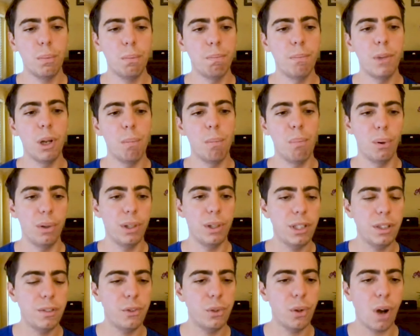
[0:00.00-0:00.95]
we
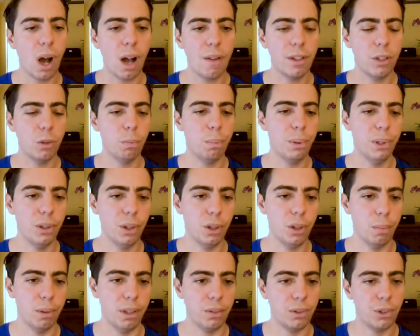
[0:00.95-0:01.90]
believe you have an
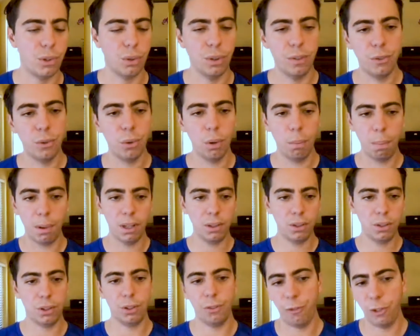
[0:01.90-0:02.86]
opinion about. So if you apply
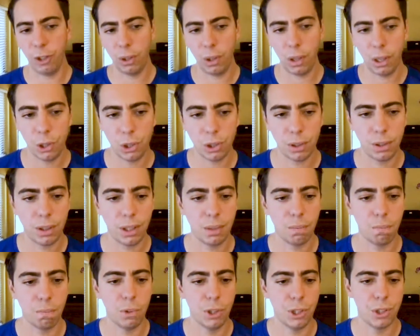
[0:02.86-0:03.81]
the configuration
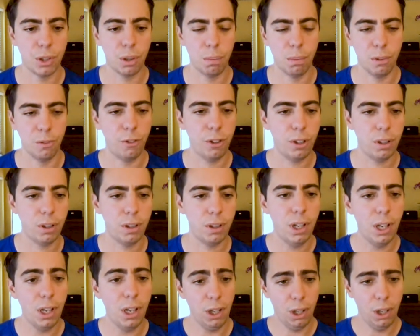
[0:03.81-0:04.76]
that we saw
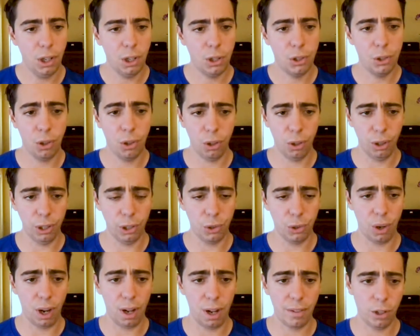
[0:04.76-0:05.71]
before, you're going
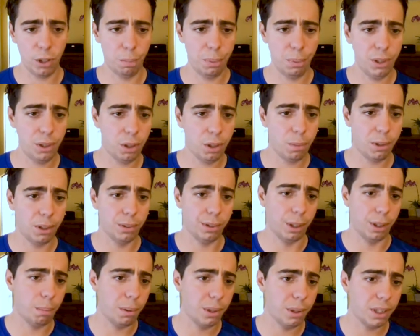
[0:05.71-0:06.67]
to have an opinion about
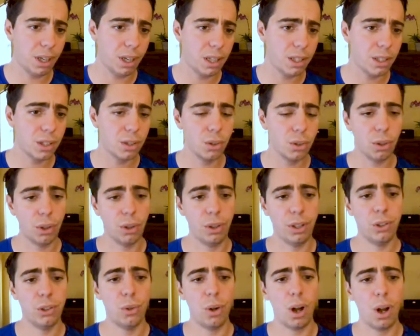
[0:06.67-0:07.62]
replicas, you're
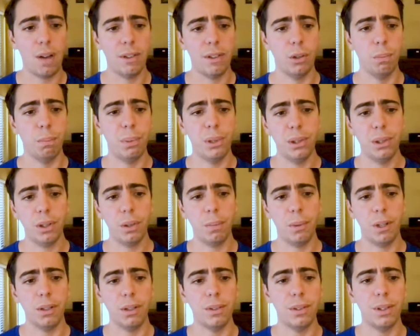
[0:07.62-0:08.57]
going to have an opinion
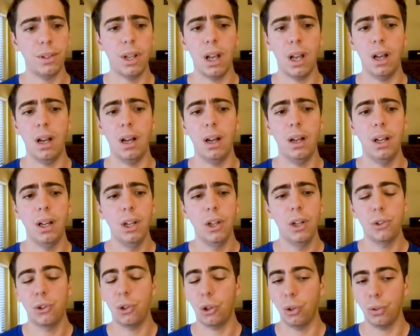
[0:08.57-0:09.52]
about
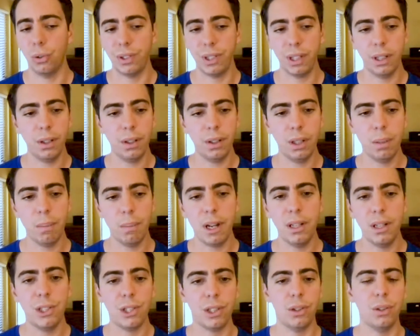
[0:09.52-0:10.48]
the container
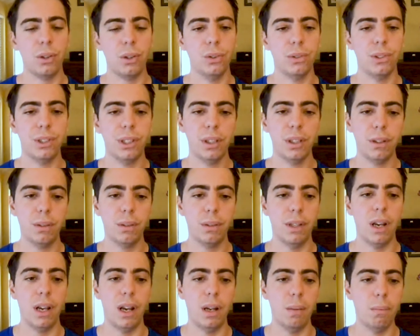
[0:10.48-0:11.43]
image and the container
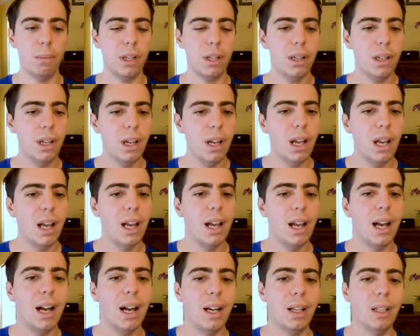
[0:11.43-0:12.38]
name.
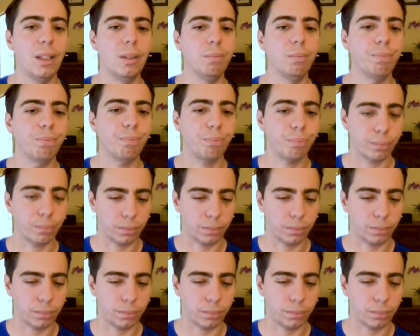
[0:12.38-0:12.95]
Um,